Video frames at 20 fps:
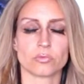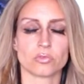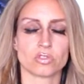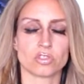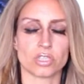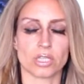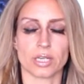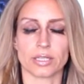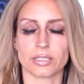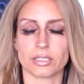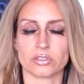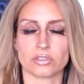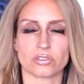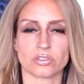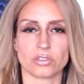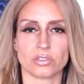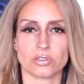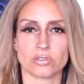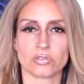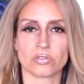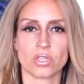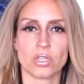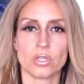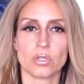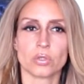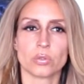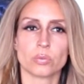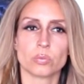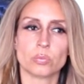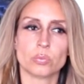GI issues,
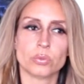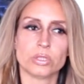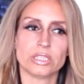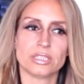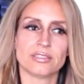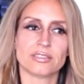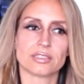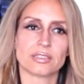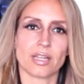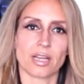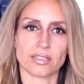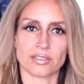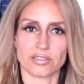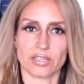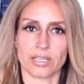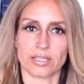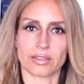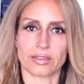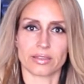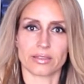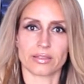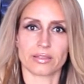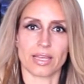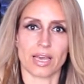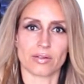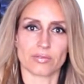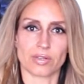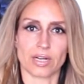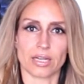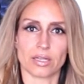we did not take
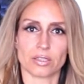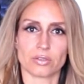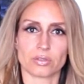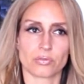that route.